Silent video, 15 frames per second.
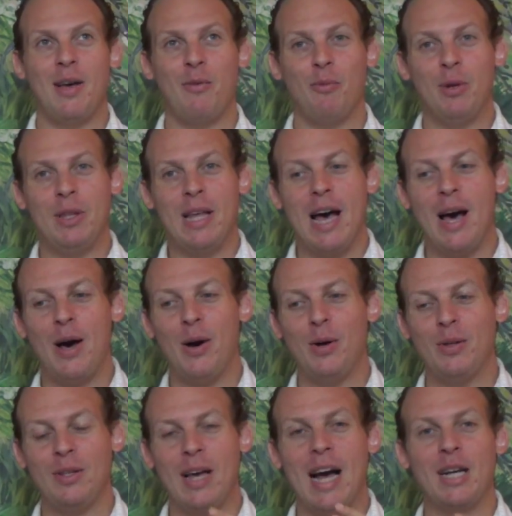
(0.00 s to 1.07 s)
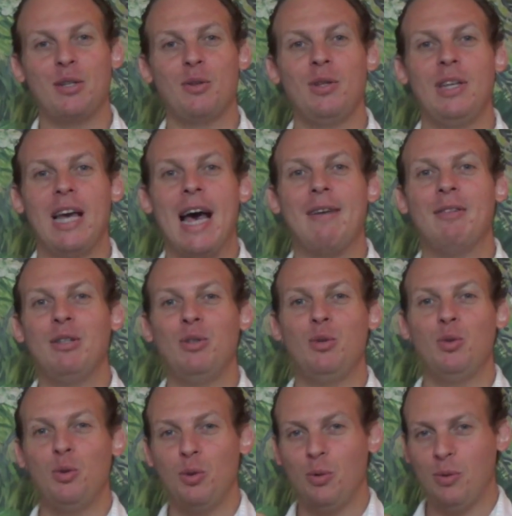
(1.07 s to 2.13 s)
without actually having
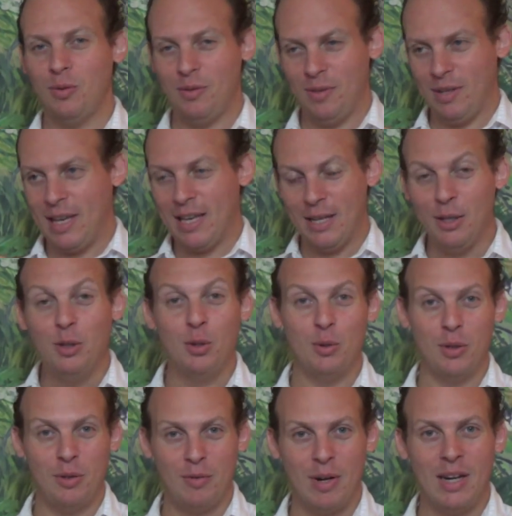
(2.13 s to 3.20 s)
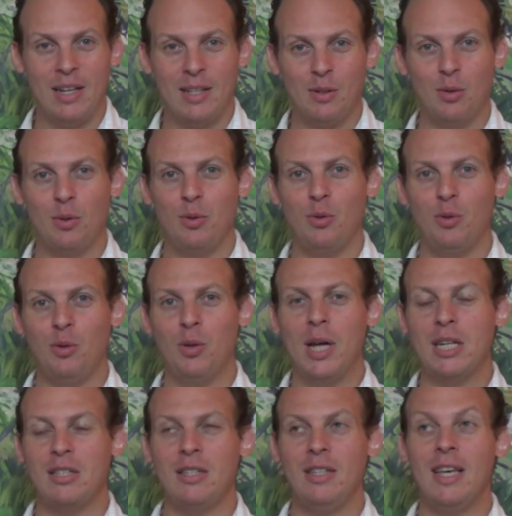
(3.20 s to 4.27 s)
to get into it, right? So you'll
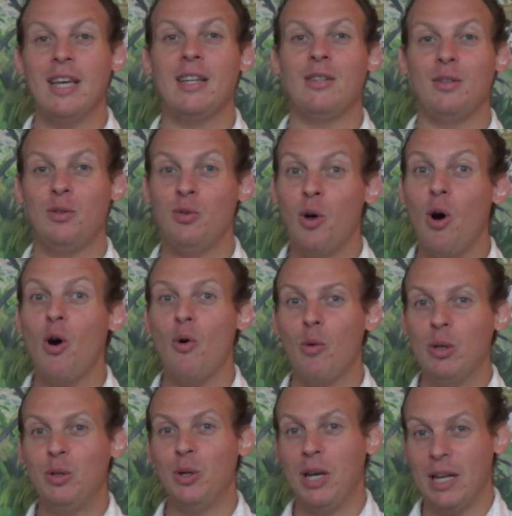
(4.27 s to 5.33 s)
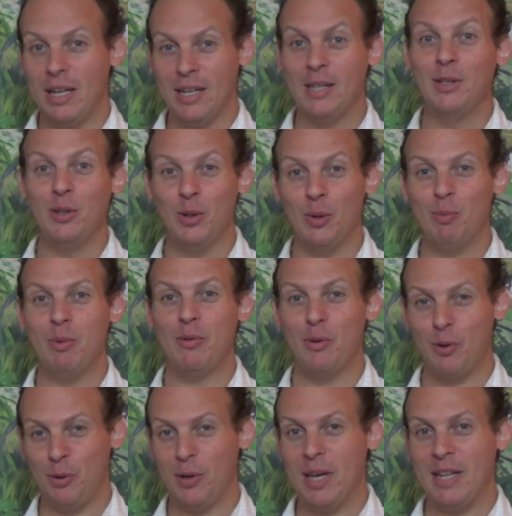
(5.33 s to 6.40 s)
actually know what you're getting into
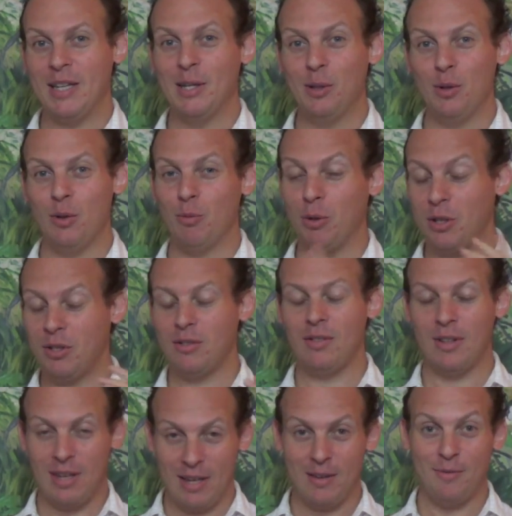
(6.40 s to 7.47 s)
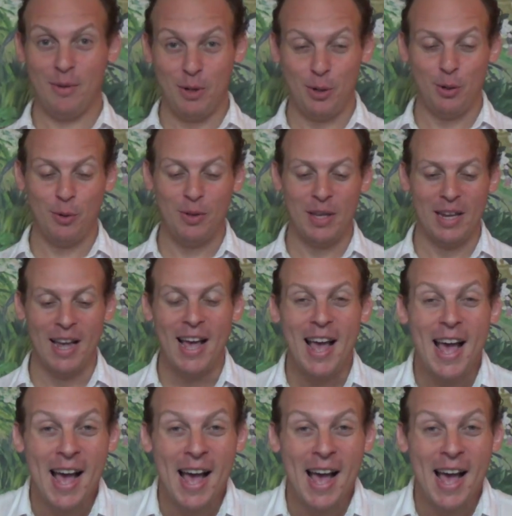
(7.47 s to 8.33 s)
before you're getting into it, which is a very good thing.